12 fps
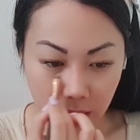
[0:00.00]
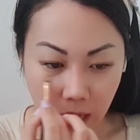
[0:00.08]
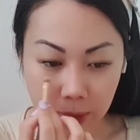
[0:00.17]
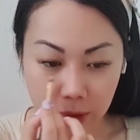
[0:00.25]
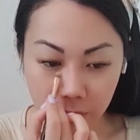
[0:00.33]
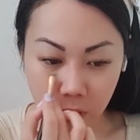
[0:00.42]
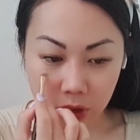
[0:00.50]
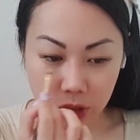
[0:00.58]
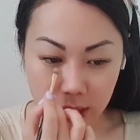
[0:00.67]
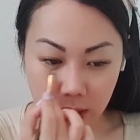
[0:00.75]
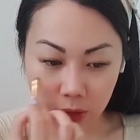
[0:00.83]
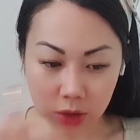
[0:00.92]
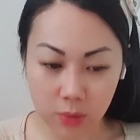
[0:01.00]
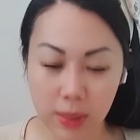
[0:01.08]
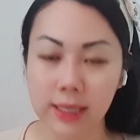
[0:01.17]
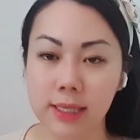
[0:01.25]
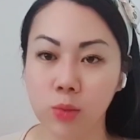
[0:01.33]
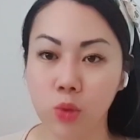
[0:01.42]
I mean, of course, you can also
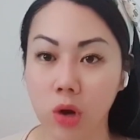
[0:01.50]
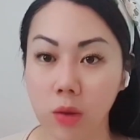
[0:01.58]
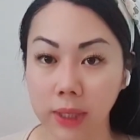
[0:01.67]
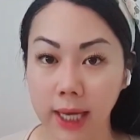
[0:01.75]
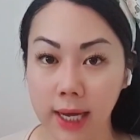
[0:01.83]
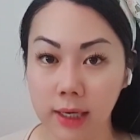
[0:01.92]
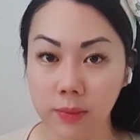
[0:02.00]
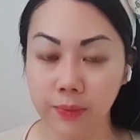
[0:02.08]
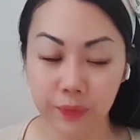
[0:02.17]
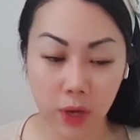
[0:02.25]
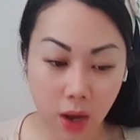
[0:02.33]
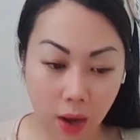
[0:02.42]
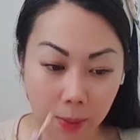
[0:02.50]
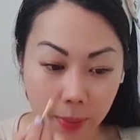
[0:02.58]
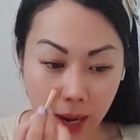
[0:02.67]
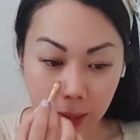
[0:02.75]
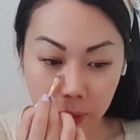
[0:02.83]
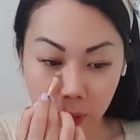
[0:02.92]
make this more complicated
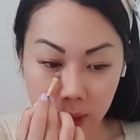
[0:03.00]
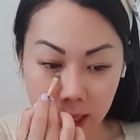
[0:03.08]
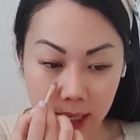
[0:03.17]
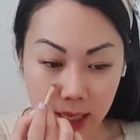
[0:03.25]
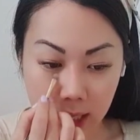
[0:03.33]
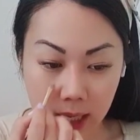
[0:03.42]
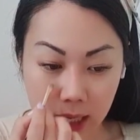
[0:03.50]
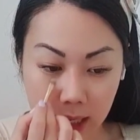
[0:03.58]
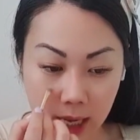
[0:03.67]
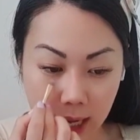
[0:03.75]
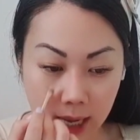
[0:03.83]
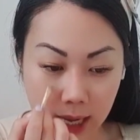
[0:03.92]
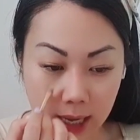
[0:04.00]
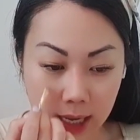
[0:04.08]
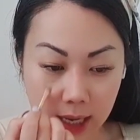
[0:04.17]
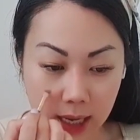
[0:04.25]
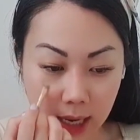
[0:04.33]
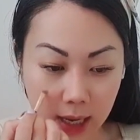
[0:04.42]
by putting in
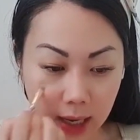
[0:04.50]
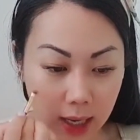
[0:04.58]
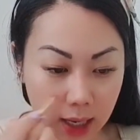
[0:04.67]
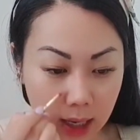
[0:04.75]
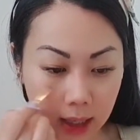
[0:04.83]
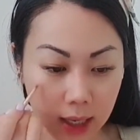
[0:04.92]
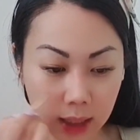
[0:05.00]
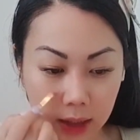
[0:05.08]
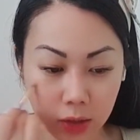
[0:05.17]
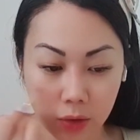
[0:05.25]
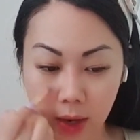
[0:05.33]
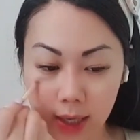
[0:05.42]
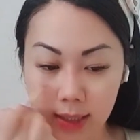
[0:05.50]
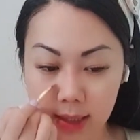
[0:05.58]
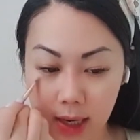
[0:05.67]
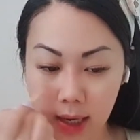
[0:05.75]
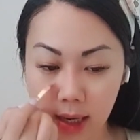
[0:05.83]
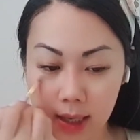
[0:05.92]
a color corrector
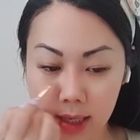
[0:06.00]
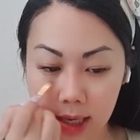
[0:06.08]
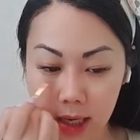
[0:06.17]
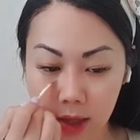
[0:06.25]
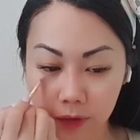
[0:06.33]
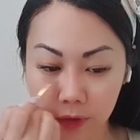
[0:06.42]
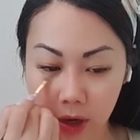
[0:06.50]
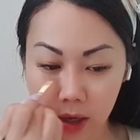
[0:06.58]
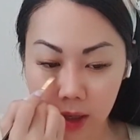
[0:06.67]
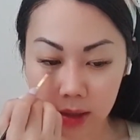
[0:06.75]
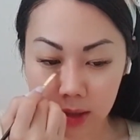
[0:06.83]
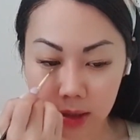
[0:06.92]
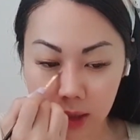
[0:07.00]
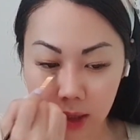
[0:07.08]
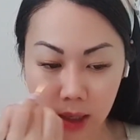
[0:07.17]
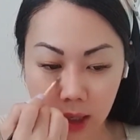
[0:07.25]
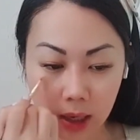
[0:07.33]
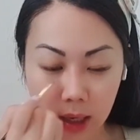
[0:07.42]
underneath first
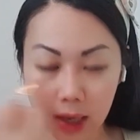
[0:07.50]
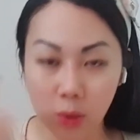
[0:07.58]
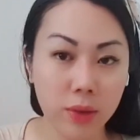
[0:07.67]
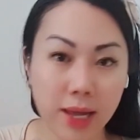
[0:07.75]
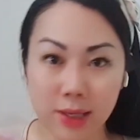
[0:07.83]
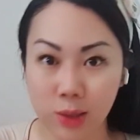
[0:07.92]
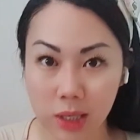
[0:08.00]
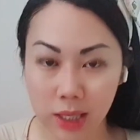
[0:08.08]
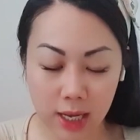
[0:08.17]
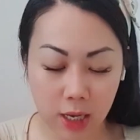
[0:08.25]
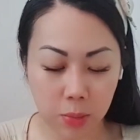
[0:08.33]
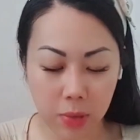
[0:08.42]
and all that sort of thing,